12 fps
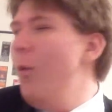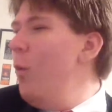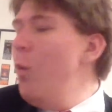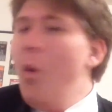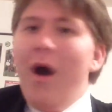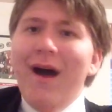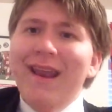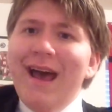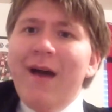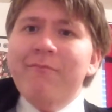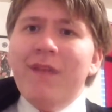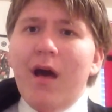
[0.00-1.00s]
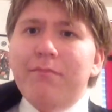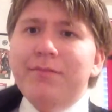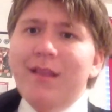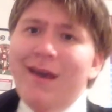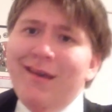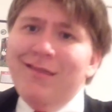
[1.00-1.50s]
What? I'm not
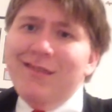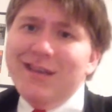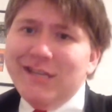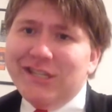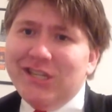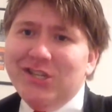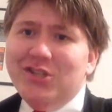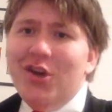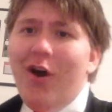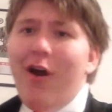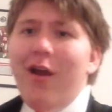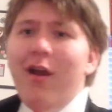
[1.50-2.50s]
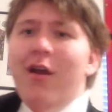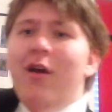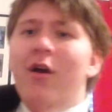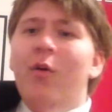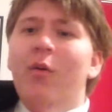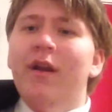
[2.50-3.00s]
playing this guitar?
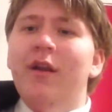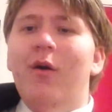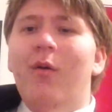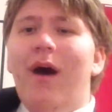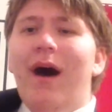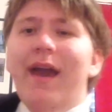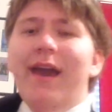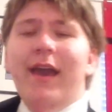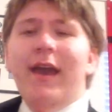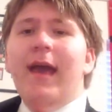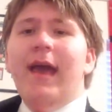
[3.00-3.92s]
Wanna know why?